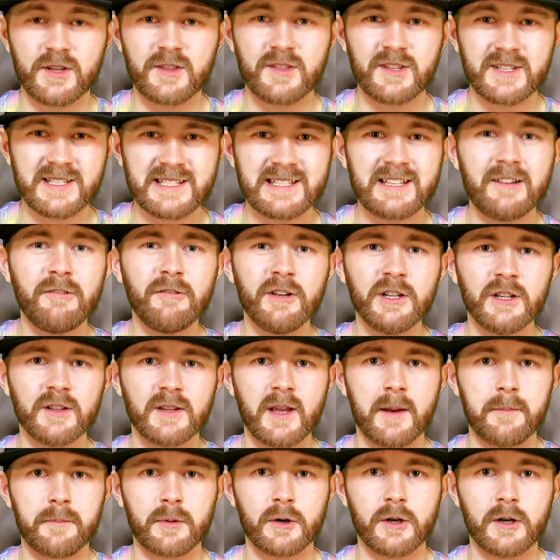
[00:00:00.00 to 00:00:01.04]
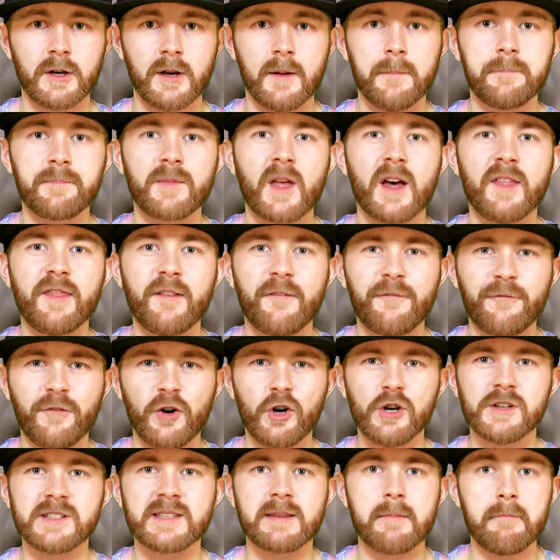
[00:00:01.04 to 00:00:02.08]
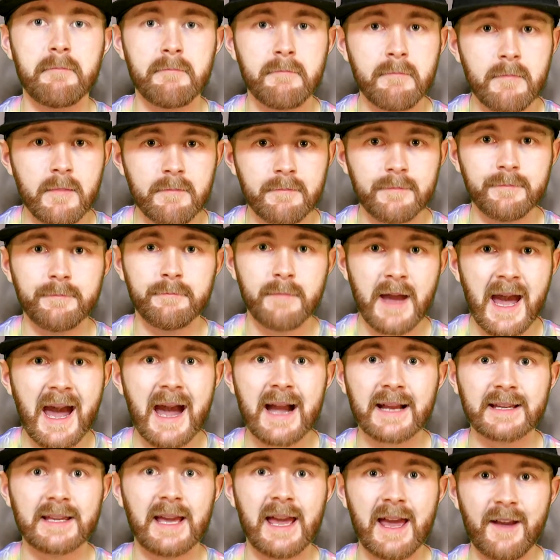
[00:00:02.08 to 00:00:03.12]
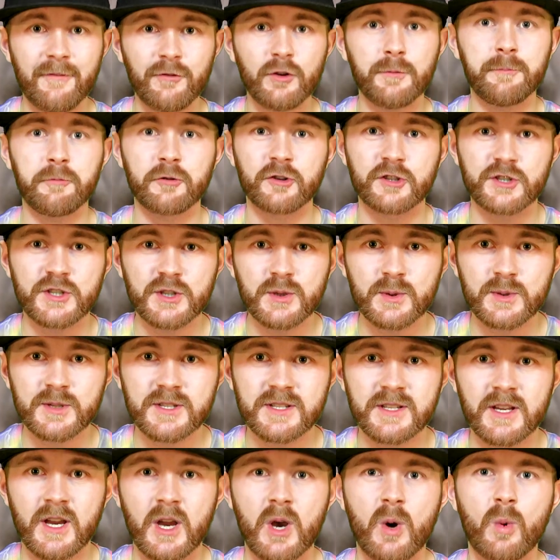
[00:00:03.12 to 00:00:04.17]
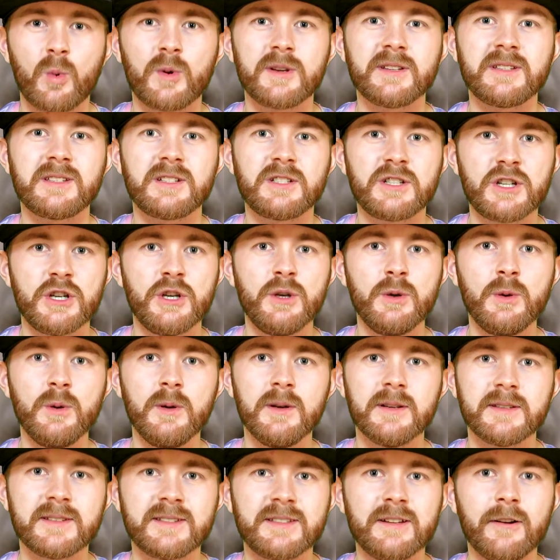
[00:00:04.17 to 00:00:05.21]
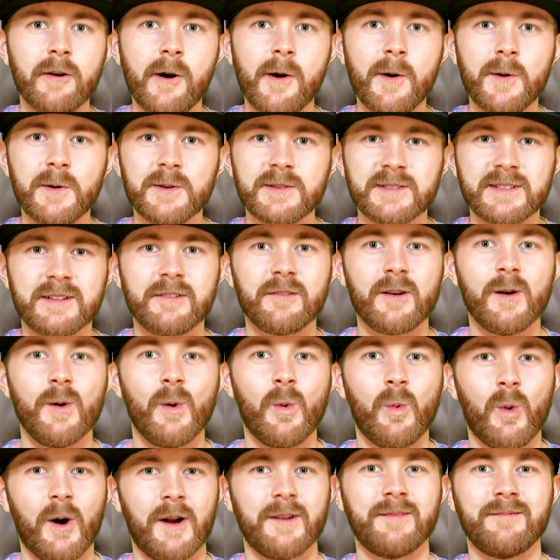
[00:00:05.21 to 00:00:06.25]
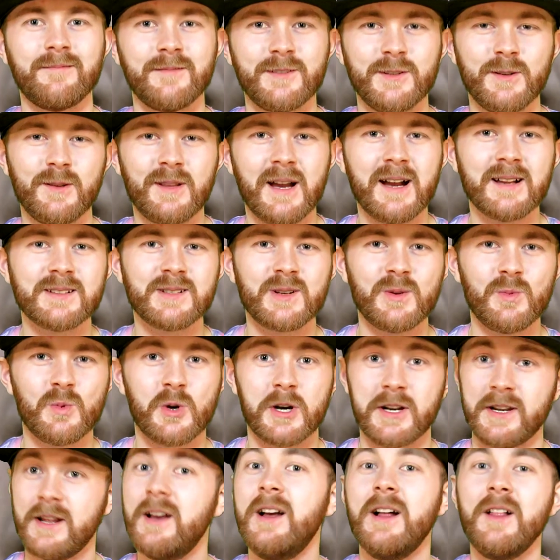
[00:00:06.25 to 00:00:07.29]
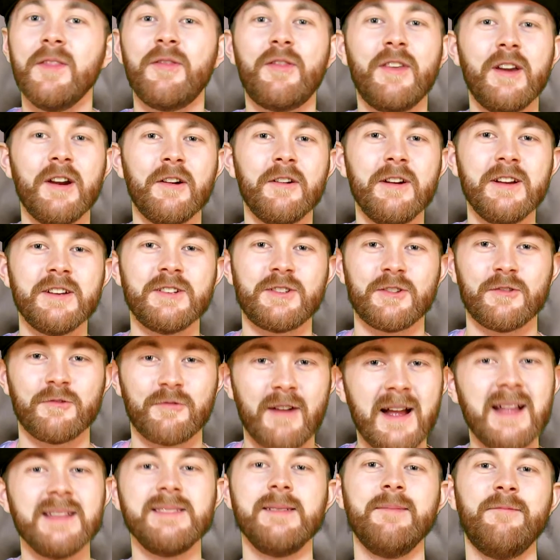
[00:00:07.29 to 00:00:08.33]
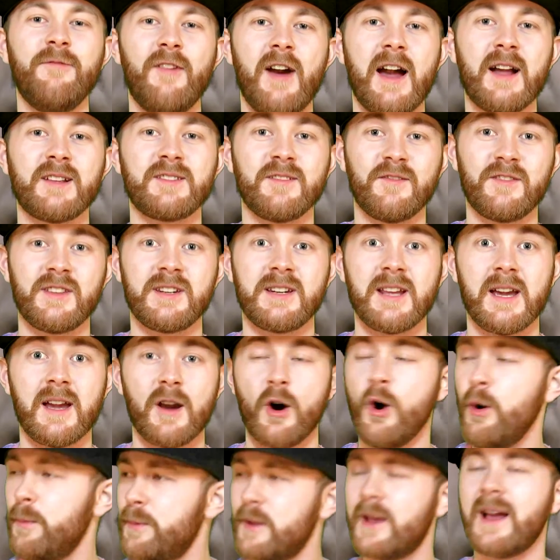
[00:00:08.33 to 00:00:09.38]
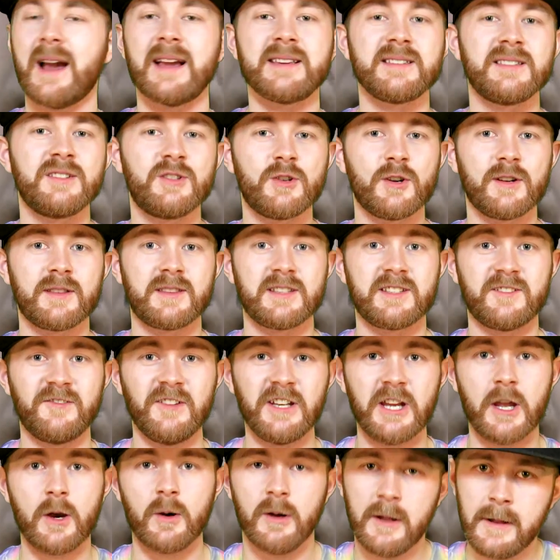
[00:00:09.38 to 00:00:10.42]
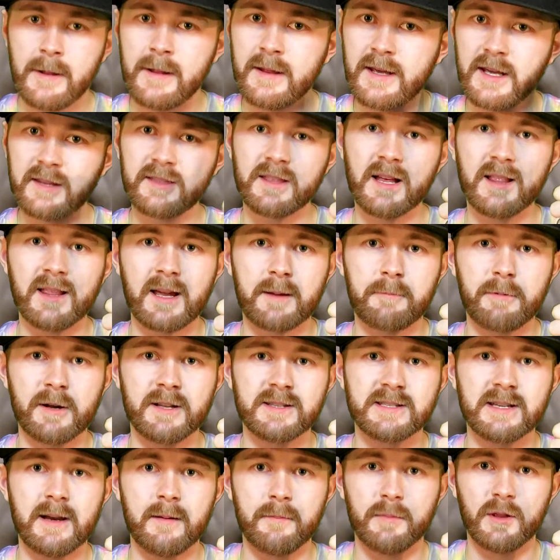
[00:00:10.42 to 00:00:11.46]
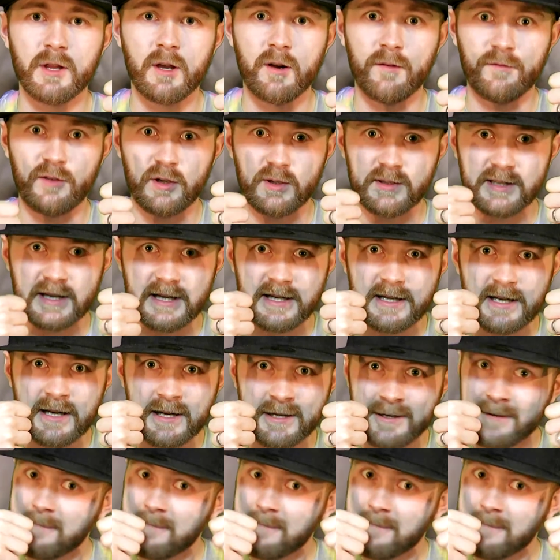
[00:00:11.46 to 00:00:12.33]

serial number on the first Mac ever produced was 2001. There is your Random Fact of the Day. I hope you guys enjoyed this video. Hit that like button down below if you did.